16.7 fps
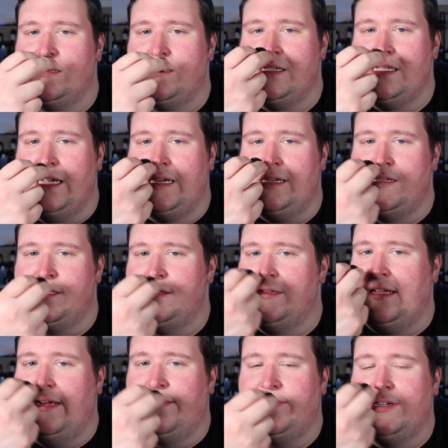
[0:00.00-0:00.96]
scent
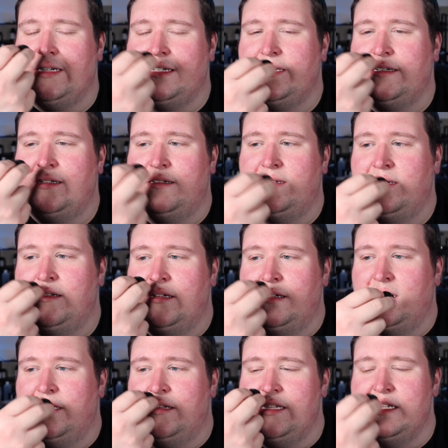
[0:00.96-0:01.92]
lover,
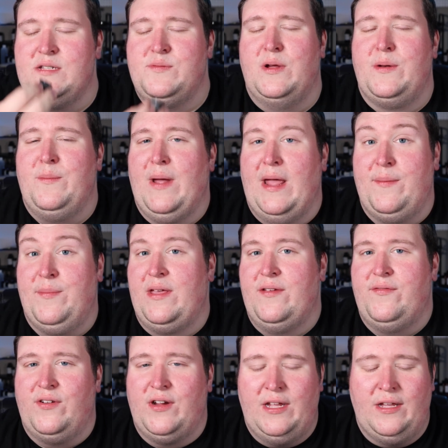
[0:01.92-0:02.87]
this one might
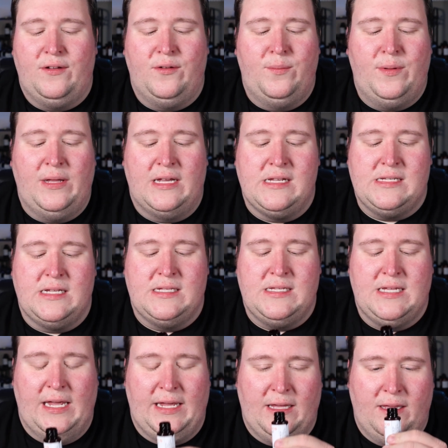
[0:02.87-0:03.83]
be for you because
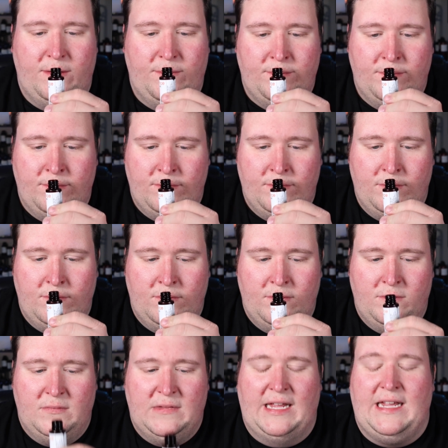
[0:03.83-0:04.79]
it's like
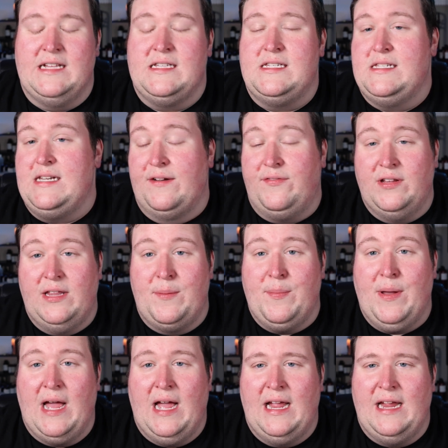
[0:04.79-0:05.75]
it's definitely
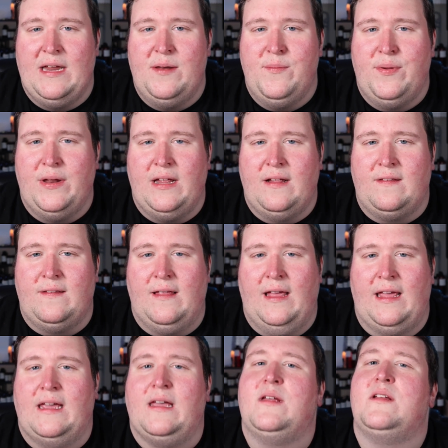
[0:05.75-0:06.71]
pine, but it's
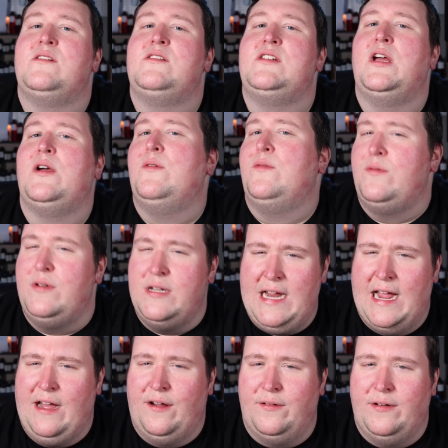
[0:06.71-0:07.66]
like toned
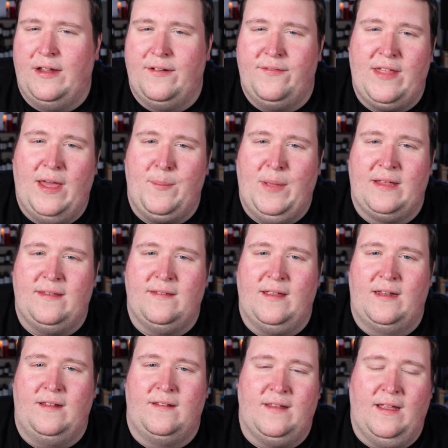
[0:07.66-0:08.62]
down, if that
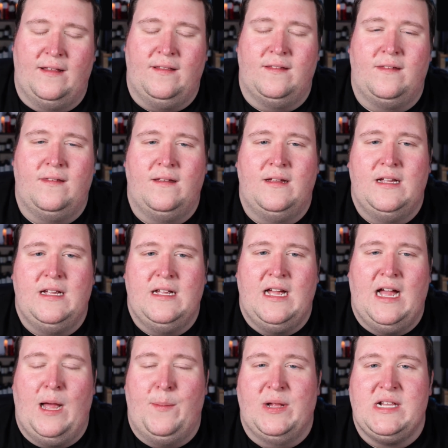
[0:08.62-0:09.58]
makes any sense.
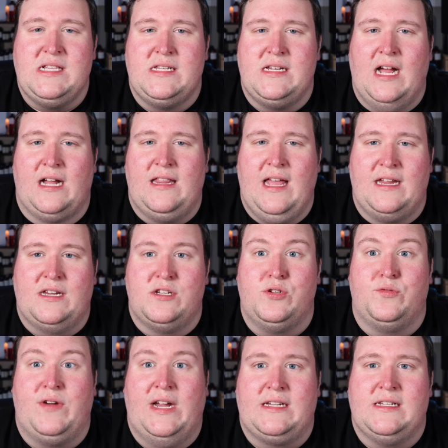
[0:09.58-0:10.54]
It's not like
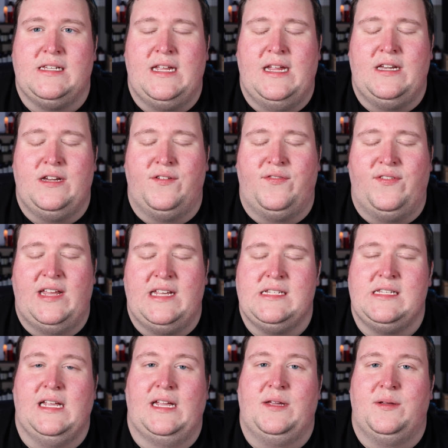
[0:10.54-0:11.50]
directly in your
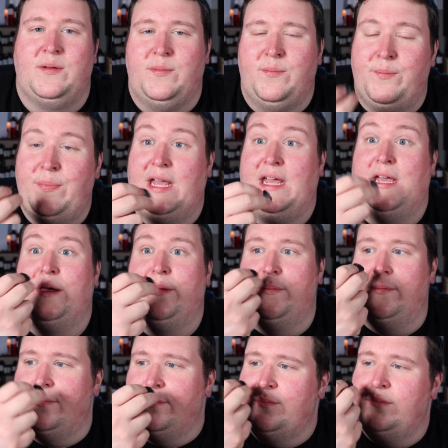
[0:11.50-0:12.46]
face, like bam,
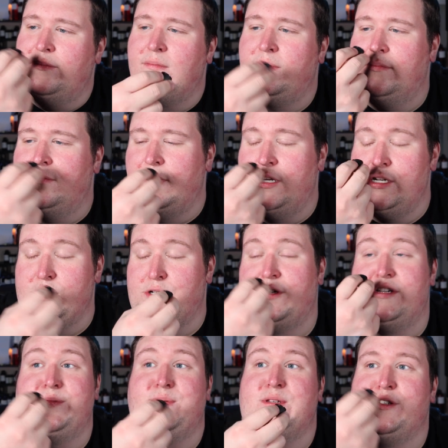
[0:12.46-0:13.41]
there's a
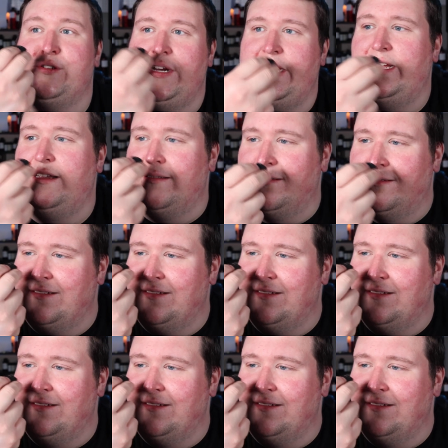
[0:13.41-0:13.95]
Christmas tree.